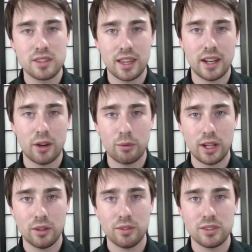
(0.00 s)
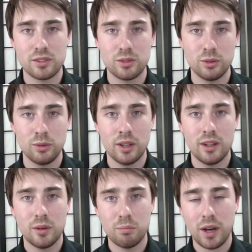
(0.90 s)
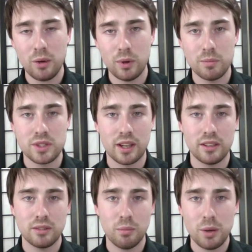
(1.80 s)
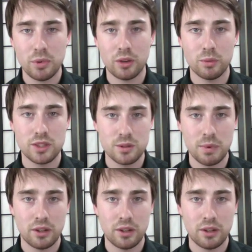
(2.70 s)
that are relevant to my website, my blog, which has been